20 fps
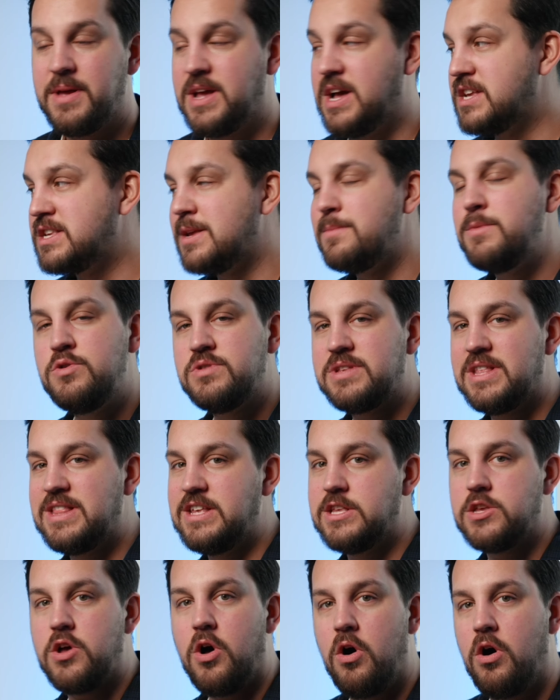Because I'm using
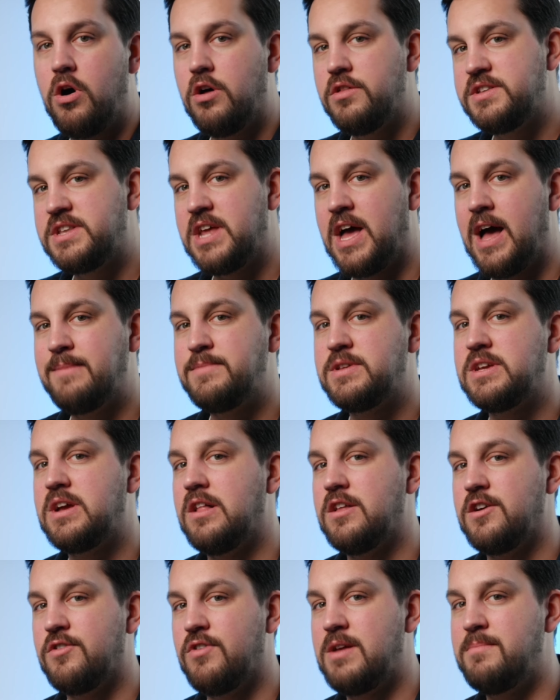these all the time to
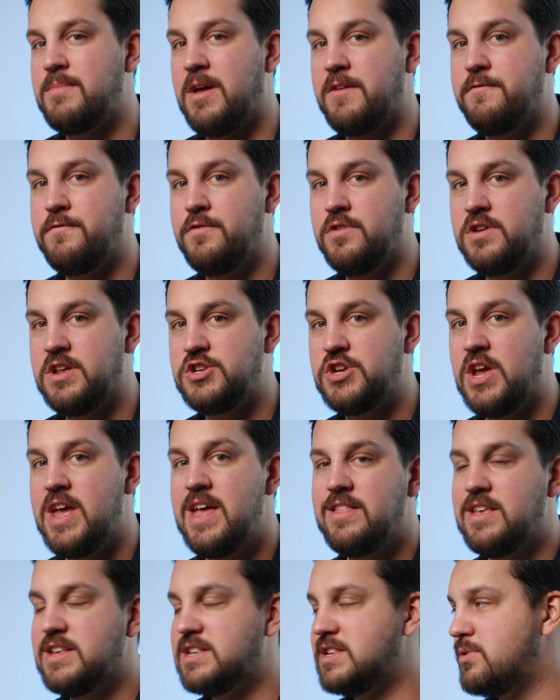color grade my footage,
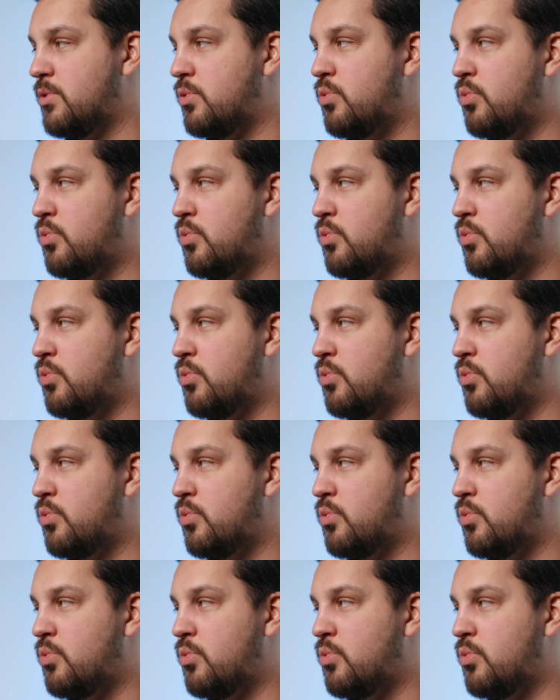this is